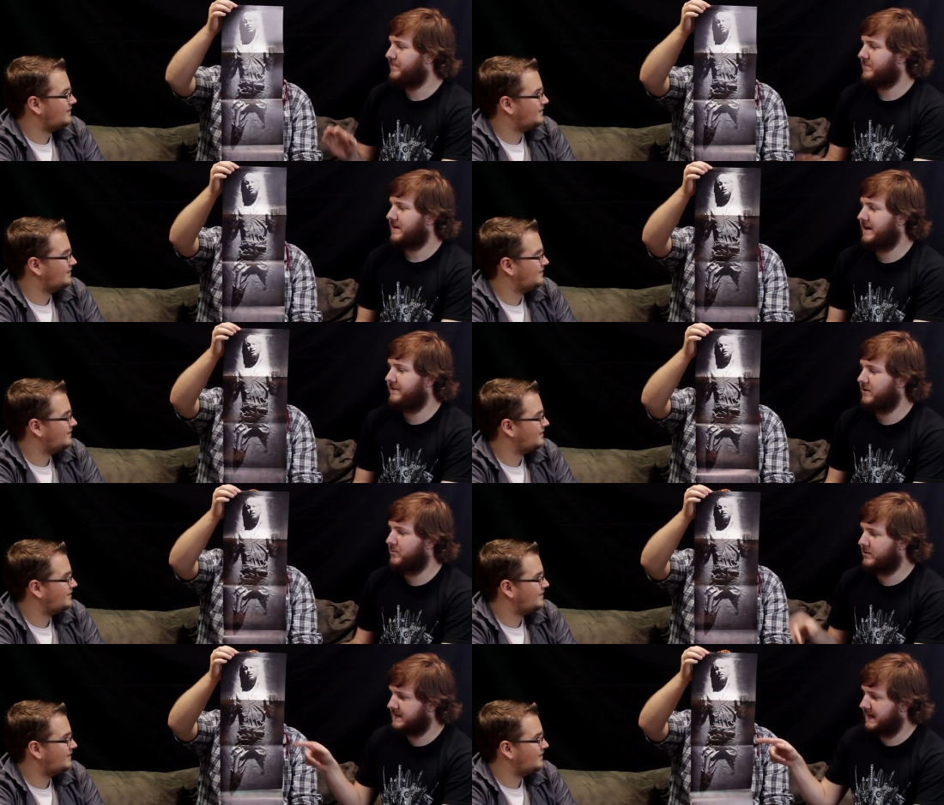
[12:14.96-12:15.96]
Speaker 1: Um, if you
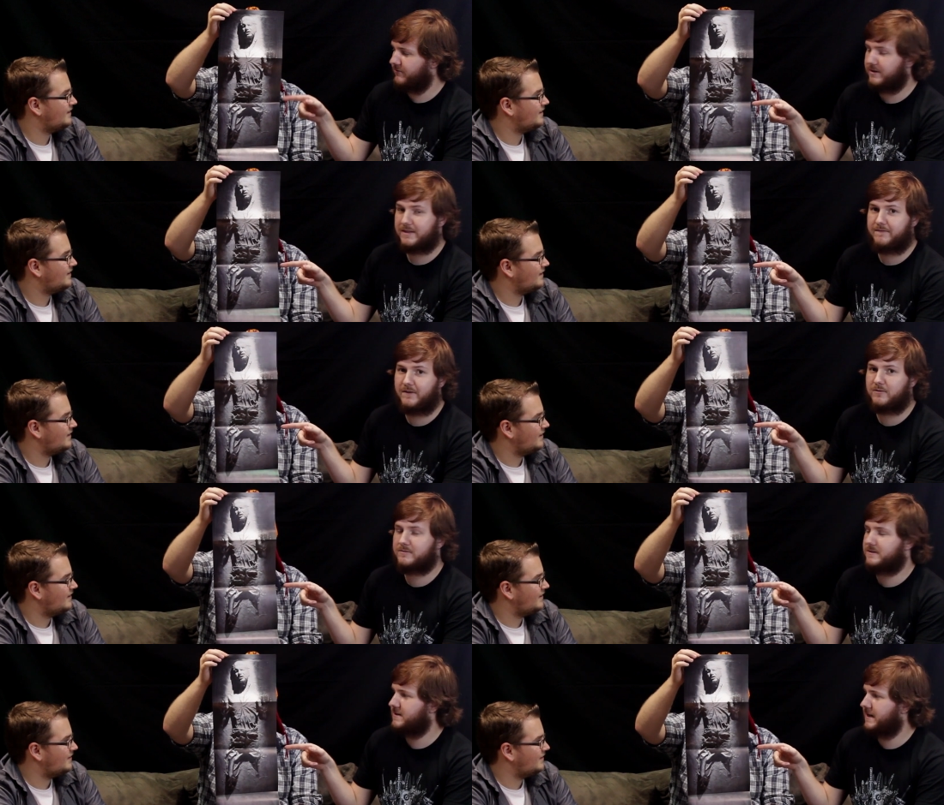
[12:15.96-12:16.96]
want to get rid of the
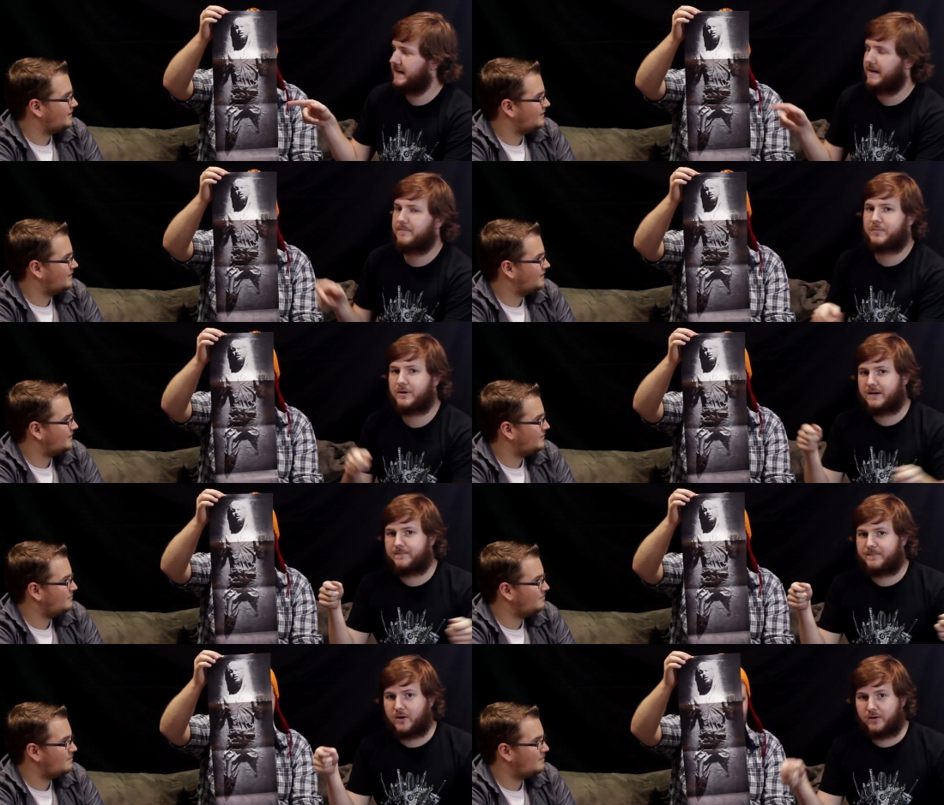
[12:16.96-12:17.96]
folds in it, put it
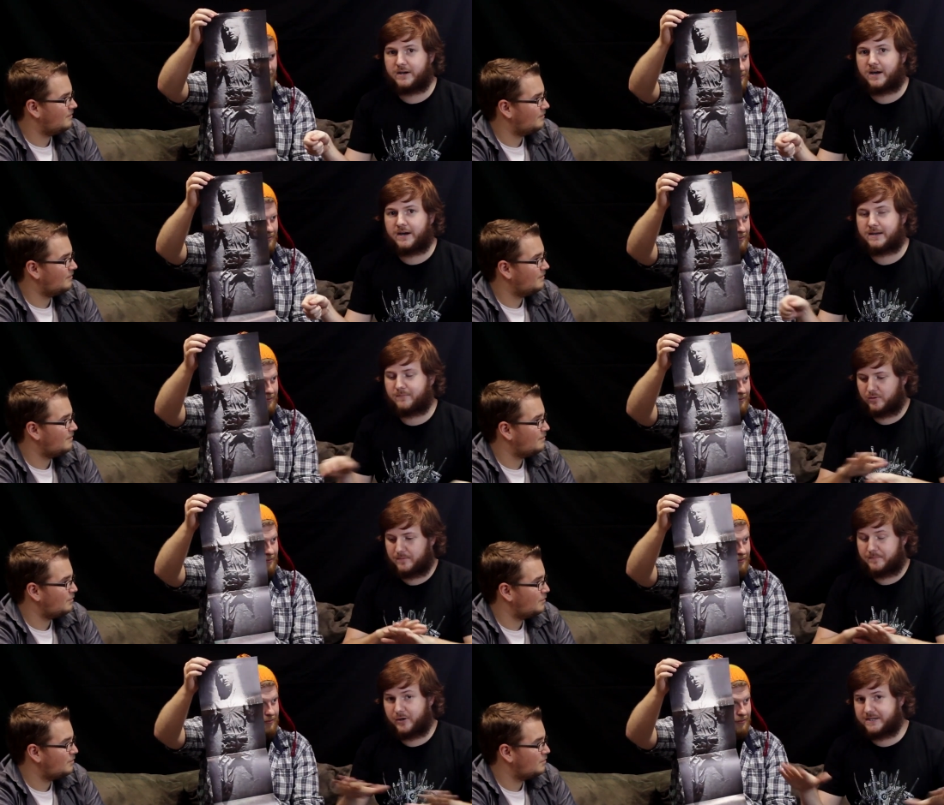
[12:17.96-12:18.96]
on an ironing
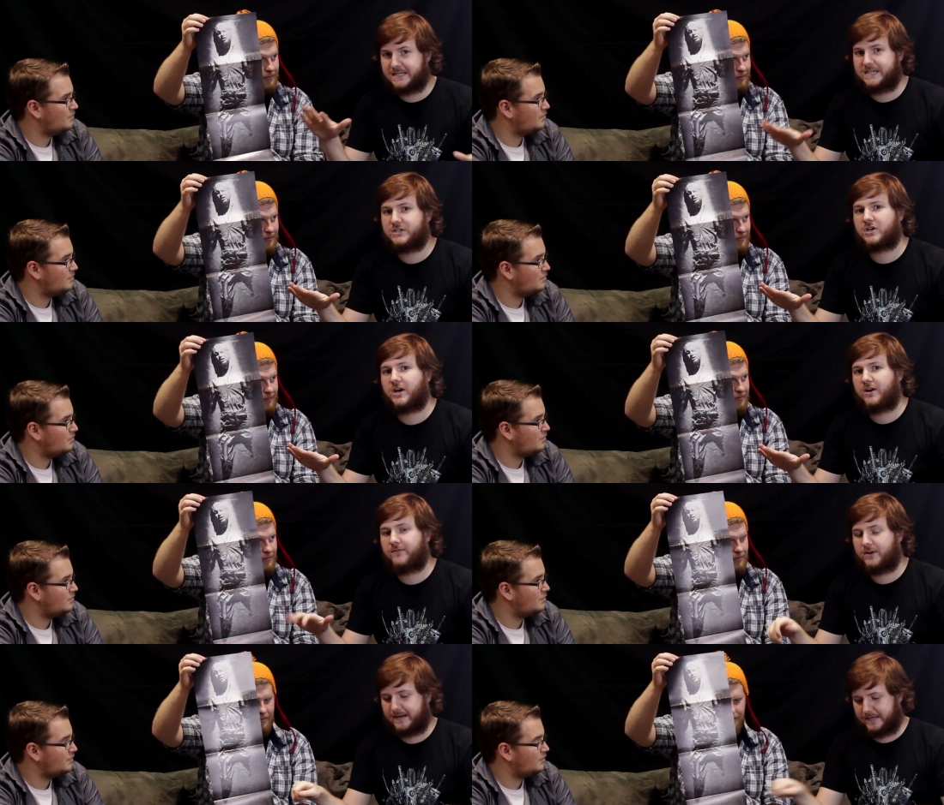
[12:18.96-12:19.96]
board. Put a T-shirt
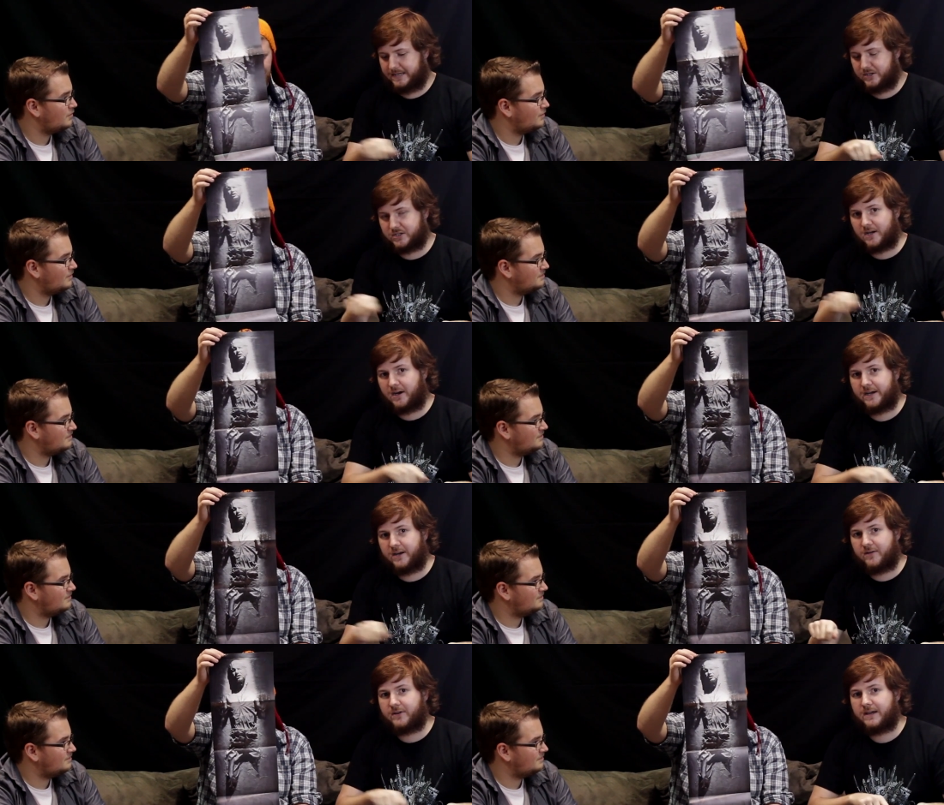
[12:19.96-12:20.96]
over it, and then just iron
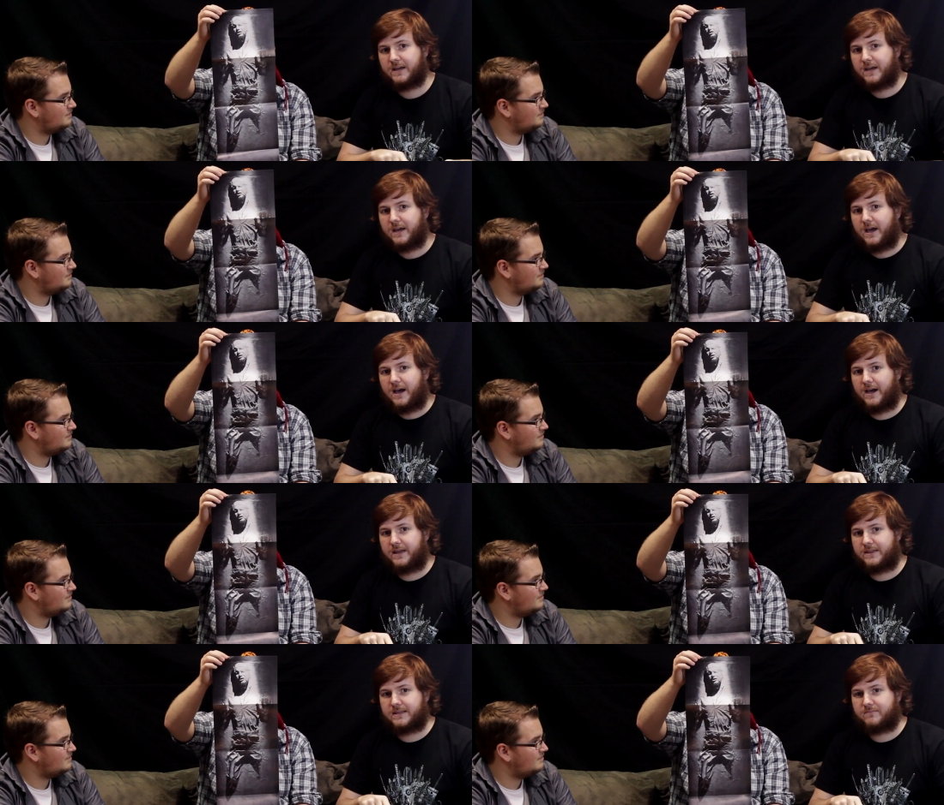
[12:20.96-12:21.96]
over it,
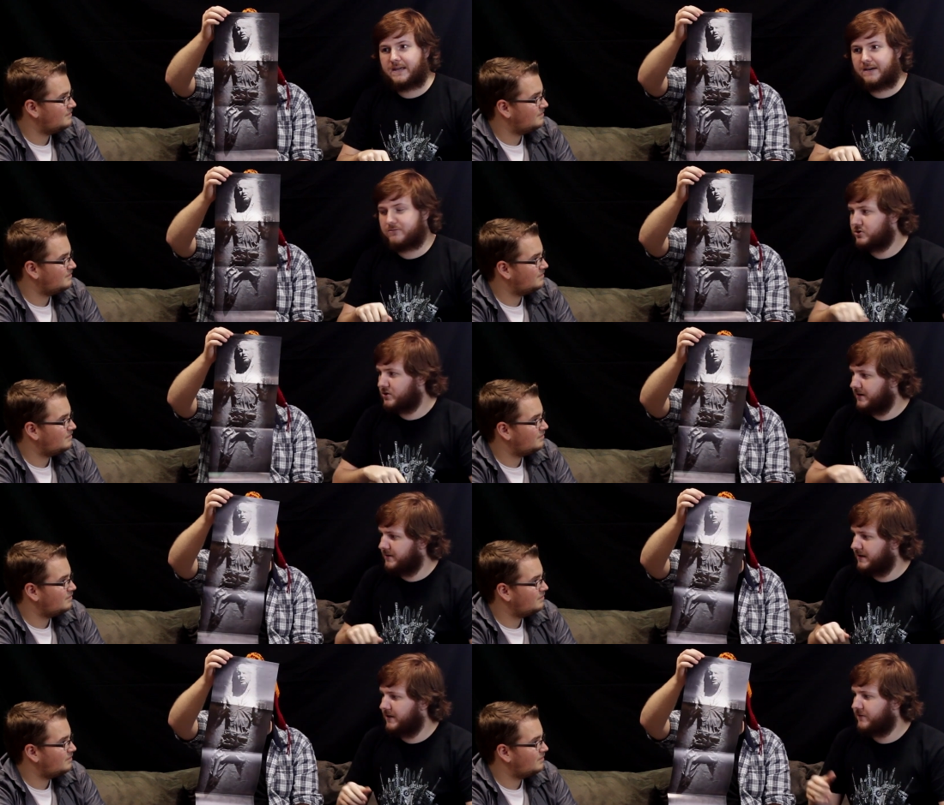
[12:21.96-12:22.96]
and then that will. Tr
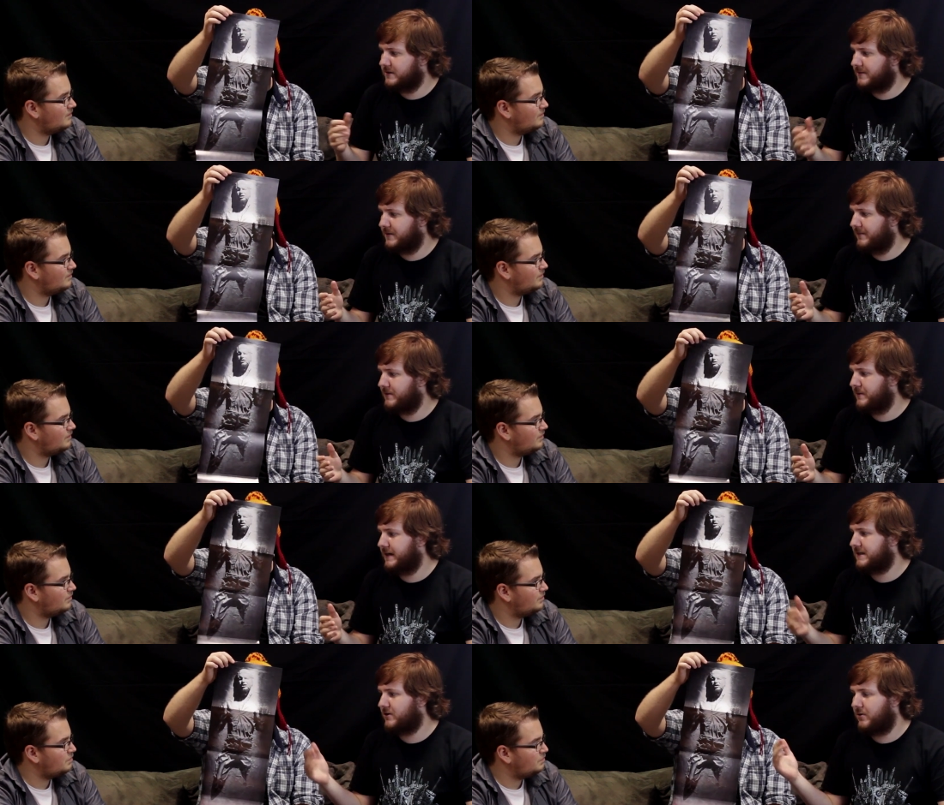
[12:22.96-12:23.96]
then you've got something in between
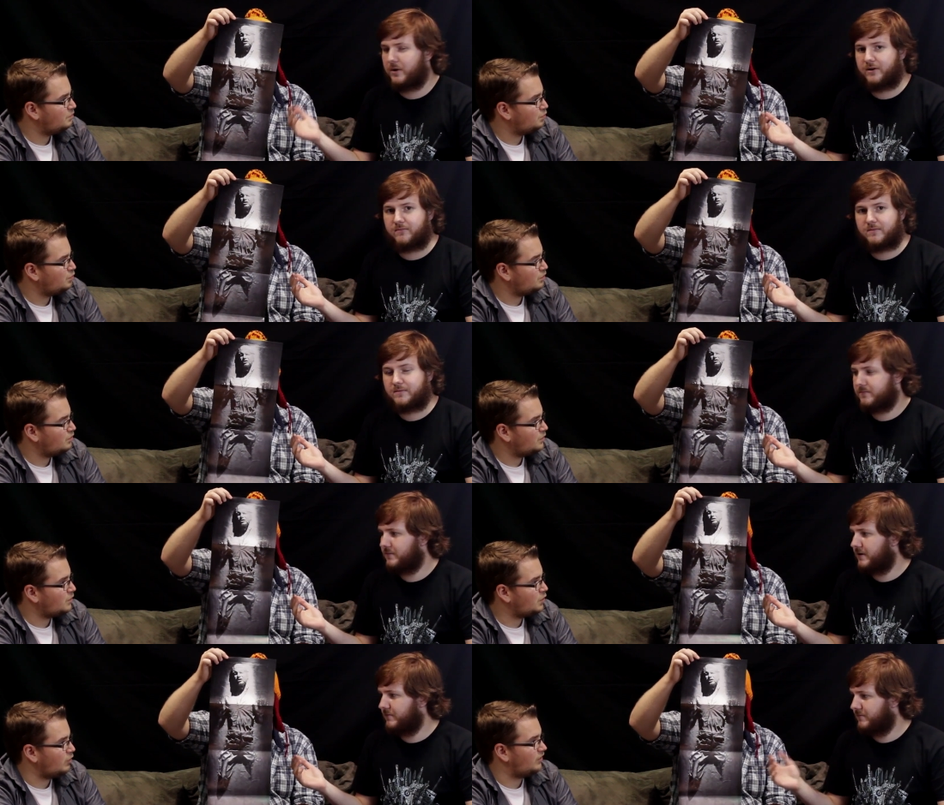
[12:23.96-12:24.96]
it, so it won't.
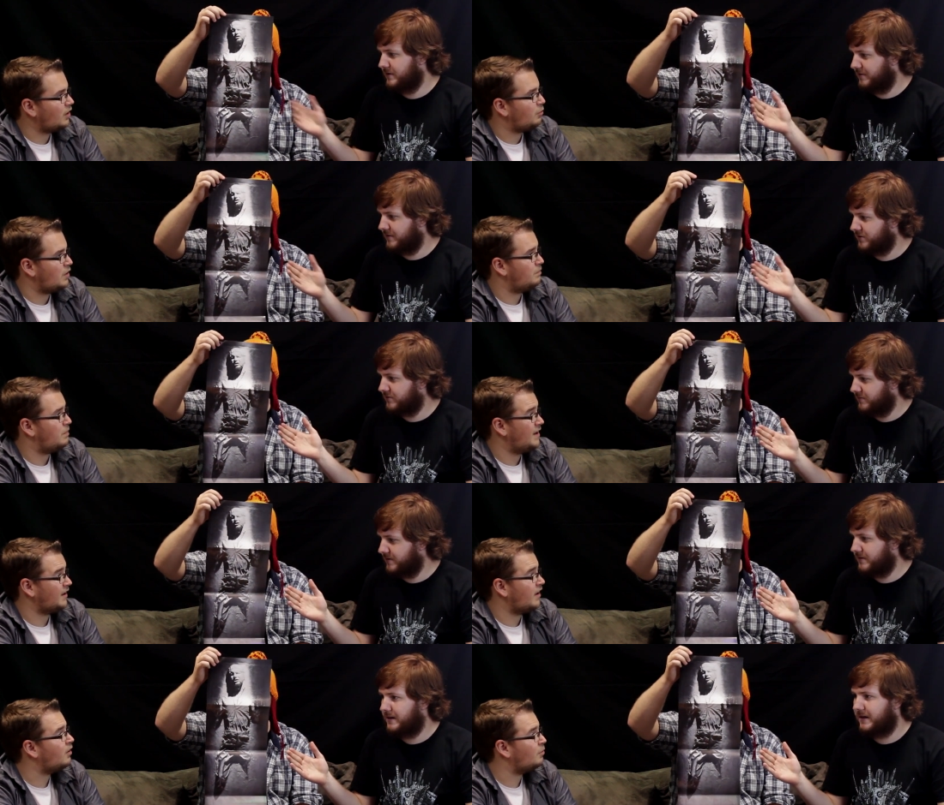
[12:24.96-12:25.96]
Crease up when pinning
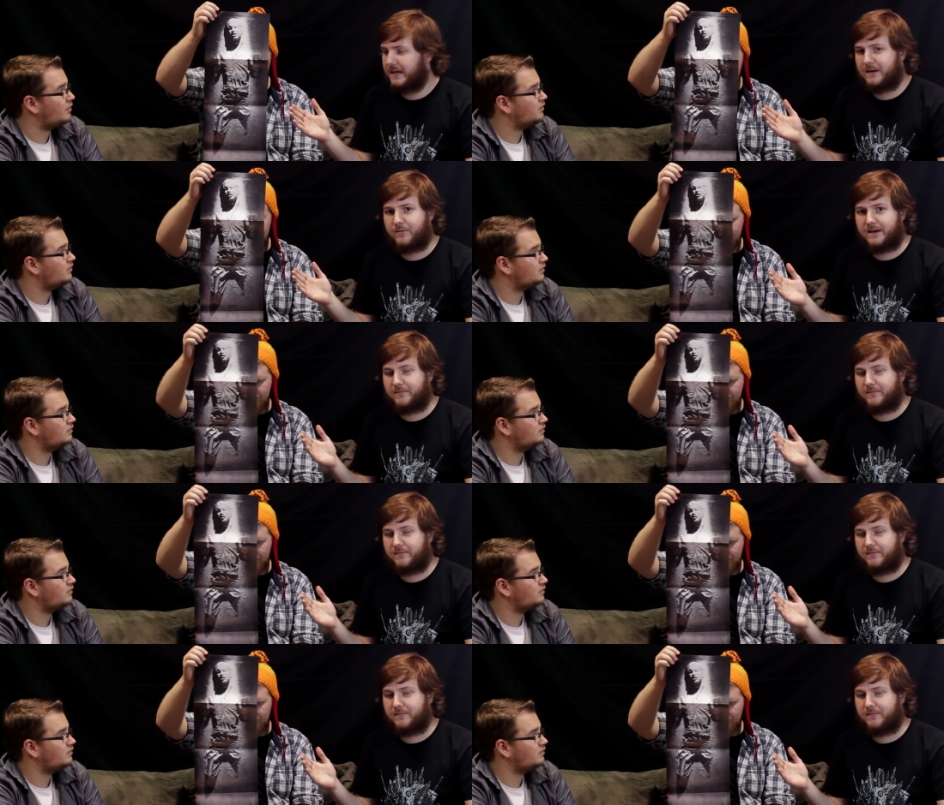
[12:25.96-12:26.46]
it up. It,